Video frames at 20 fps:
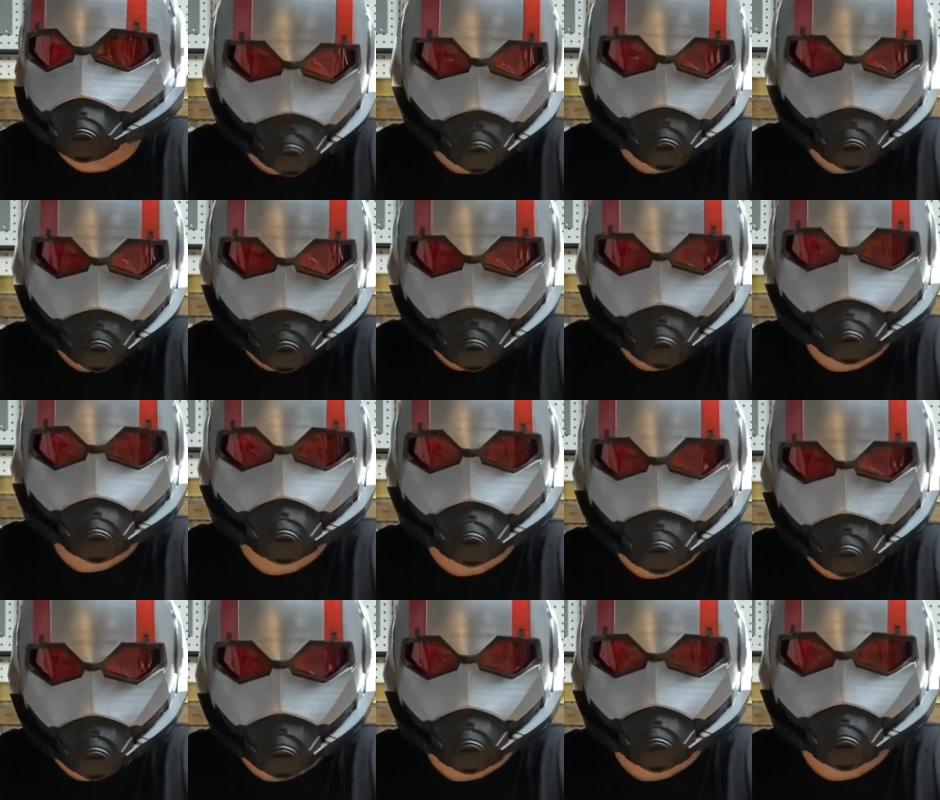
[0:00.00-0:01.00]
I need to
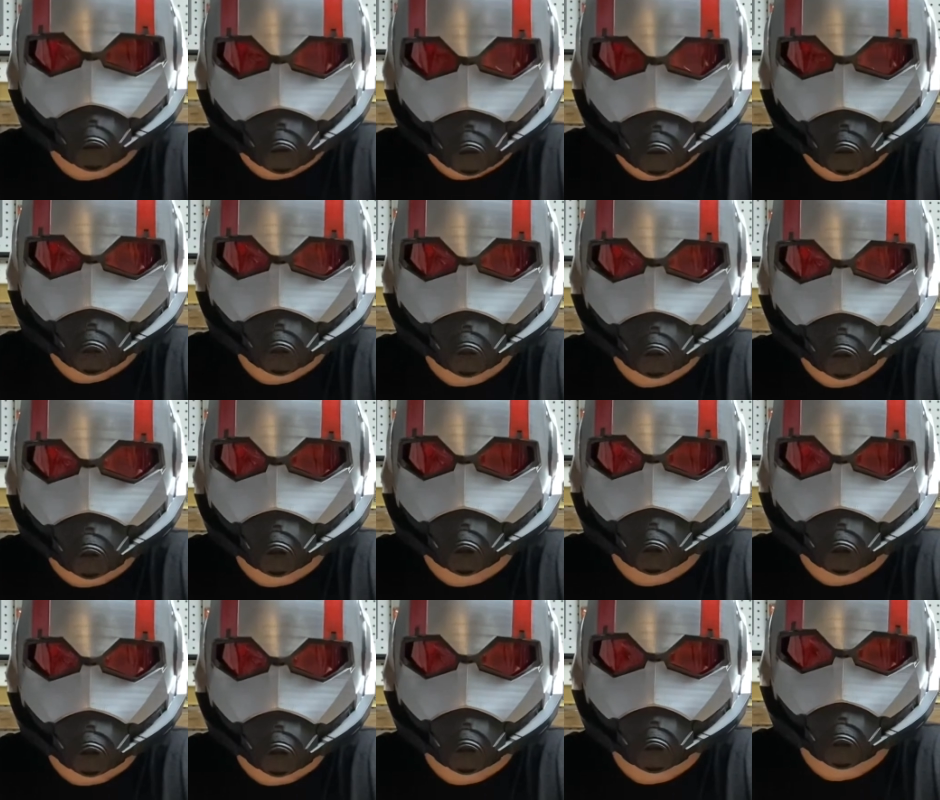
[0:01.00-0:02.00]
definitely order some
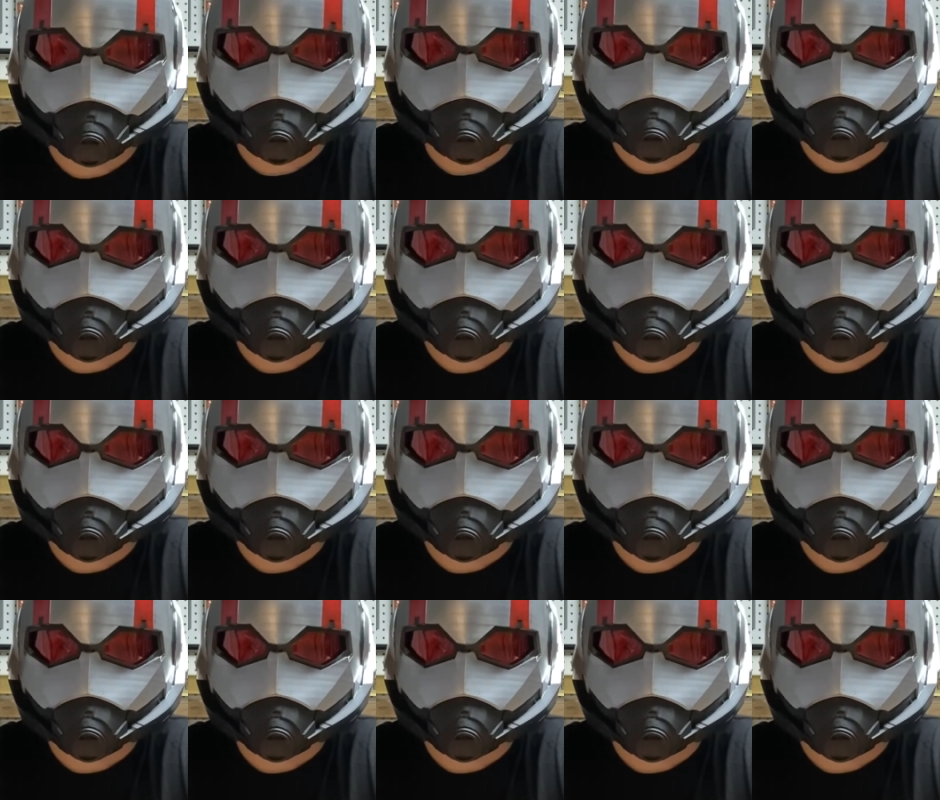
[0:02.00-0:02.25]
kind of Ant-Man